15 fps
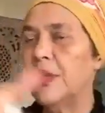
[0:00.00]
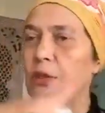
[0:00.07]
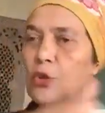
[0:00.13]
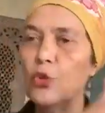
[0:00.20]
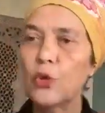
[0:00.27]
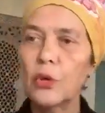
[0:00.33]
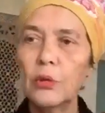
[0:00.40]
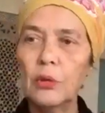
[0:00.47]
need
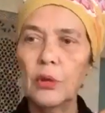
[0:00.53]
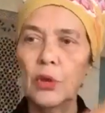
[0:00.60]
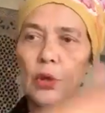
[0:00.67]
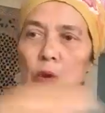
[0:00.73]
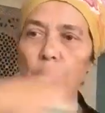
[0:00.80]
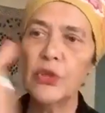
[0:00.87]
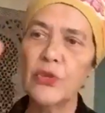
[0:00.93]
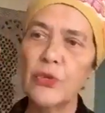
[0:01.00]
to
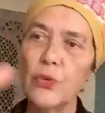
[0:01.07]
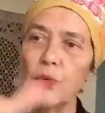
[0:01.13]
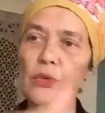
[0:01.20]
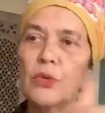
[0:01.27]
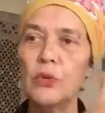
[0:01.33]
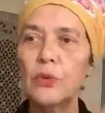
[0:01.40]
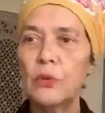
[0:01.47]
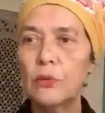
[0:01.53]
go through
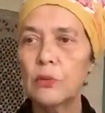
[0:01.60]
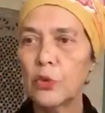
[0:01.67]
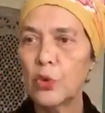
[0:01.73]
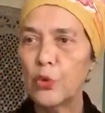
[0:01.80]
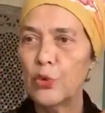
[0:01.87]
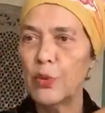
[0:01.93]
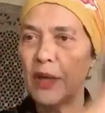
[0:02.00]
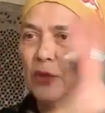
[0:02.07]
the
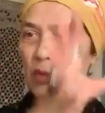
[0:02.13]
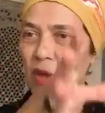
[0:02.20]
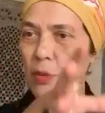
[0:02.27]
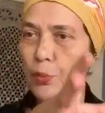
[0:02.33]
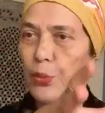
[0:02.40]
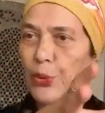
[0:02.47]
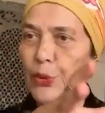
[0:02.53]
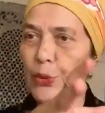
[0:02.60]
room at
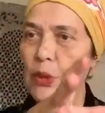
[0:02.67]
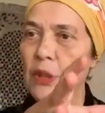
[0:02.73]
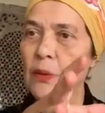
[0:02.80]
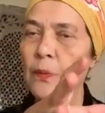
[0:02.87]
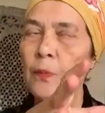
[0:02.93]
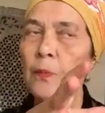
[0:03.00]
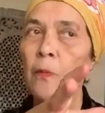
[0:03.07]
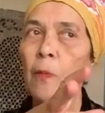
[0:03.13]
one point.
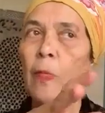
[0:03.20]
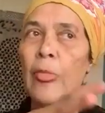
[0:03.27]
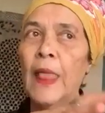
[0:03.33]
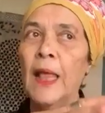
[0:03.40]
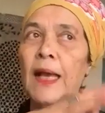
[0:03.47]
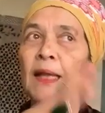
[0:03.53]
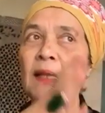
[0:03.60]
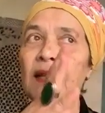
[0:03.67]

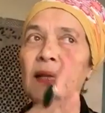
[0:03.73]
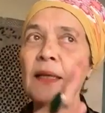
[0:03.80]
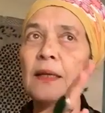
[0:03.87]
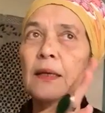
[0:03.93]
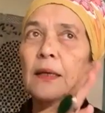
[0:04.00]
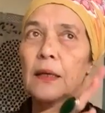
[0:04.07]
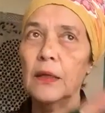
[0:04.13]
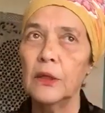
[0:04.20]
And
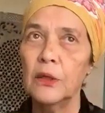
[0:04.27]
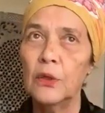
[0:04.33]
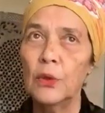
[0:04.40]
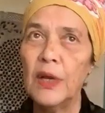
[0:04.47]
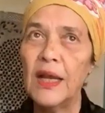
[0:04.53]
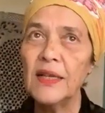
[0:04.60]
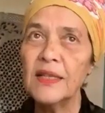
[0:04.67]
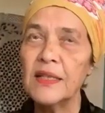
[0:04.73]
then
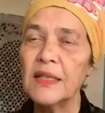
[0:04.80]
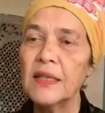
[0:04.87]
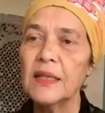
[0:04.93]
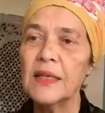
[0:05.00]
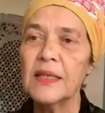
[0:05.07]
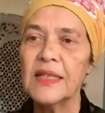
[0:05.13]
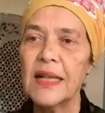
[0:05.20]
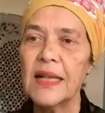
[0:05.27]
the last thing
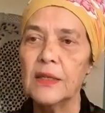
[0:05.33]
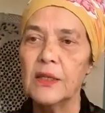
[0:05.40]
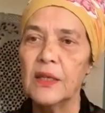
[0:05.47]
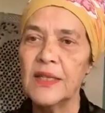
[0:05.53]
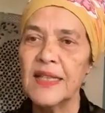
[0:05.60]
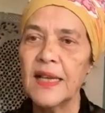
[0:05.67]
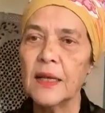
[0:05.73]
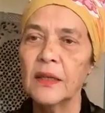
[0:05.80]
is that the
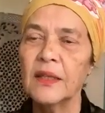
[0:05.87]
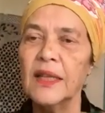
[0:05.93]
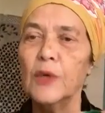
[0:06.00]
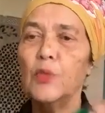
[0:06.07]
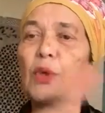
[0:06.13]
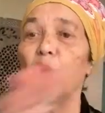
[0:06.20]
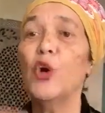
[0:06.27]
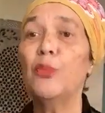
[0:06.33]
second day
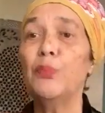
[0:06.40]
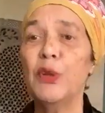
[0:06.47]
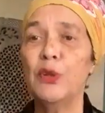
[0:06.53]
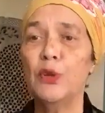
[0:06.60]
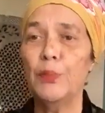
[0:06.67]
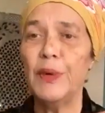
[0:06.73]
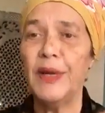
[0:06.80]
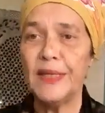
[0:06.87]
we open
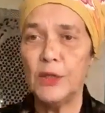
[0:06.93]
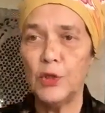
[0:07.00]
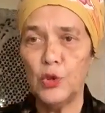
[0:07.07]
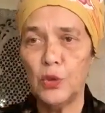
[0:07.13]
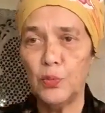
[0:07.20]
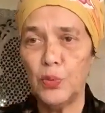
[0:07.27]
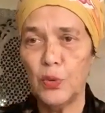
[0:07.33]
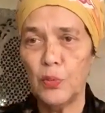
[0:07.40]
the place to
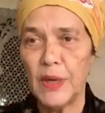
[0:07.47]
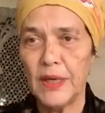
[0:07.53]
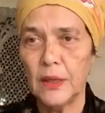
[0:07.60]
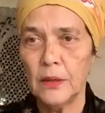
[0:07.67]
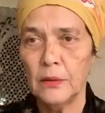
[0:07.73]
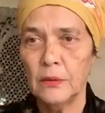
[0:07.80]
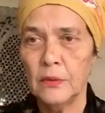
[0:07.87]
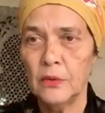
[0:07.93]
the
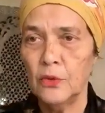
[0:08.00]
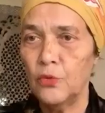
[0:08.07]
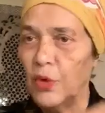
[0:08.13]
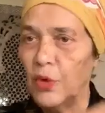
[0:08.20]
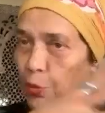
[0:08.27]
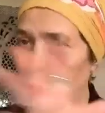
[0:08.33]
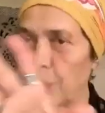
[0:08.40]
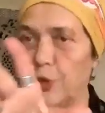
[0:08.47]
public.
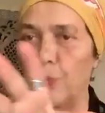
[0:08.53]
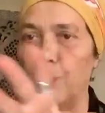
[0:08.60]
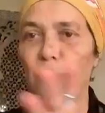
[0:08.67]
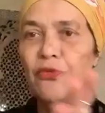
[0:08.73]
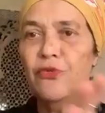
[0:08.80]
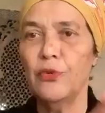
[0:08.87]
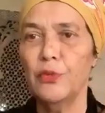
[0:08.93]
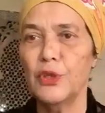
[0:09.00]
We open the
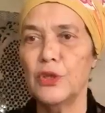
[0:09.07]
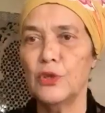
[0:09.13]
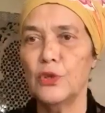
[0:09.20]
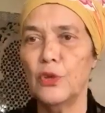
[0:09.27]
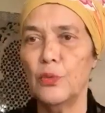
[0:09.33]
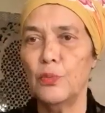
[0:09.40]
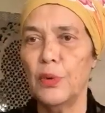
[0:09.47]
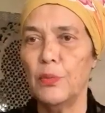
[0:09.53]
performance to
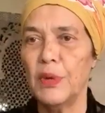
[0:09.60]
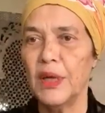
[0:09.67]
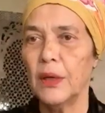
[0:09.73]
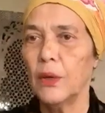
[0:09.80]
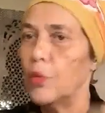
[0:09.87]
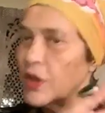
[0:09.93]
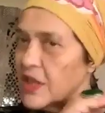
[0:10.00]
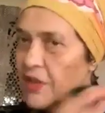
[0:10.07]
the public.
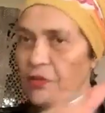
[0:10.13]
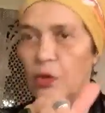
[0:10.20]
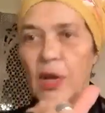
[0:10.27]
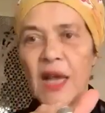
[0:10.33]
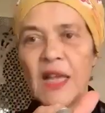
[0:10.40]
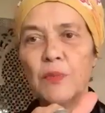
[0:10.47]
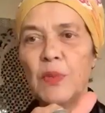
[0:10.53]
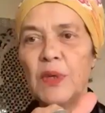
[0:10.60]
Whatever
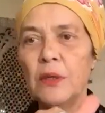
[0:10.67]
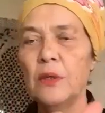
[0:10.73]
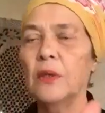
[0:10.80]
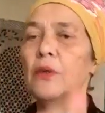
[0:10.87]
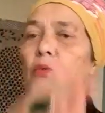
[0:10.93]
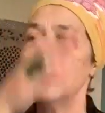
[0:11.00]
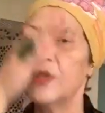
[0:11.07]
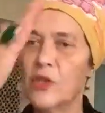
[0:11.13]
has been
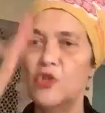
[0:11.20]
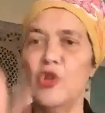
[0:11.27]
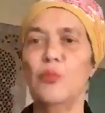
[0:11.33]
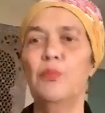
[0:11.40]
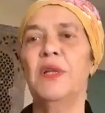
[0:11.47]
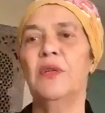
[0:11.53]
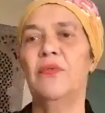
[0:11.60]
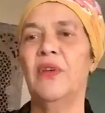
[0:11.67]
done, we
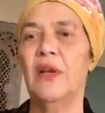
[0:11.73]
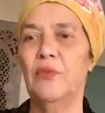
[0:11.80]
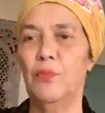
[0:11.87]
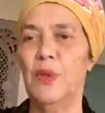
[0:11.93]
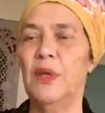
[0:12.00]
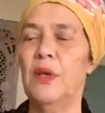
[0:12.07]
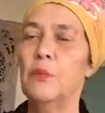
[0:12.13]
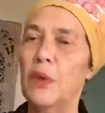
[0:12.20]
stop at 5
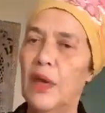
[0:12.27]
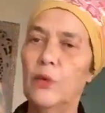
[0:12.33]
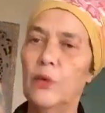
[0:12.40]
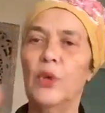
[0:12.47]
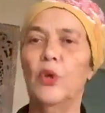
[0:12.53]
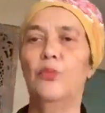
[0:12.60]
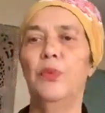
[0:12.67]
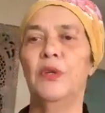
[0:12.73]
p.m. and
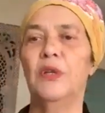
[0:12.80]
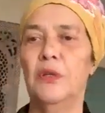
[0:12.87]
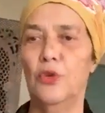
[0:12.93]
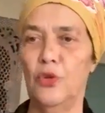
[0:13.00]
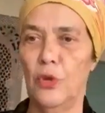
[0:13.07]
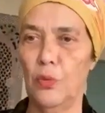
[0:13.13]
we open it to